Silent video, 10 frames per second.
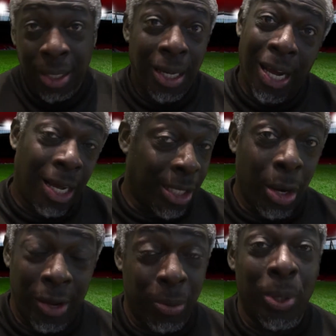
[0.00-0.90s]
I don't
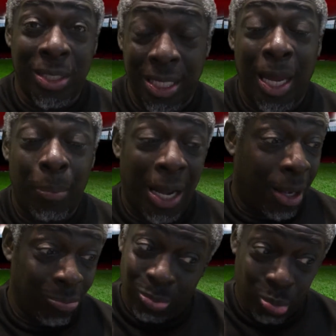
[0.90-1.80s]
even want to say
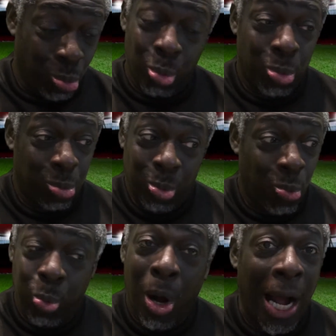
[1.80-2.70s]
about
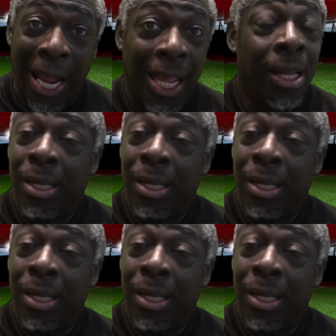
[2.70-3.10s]
why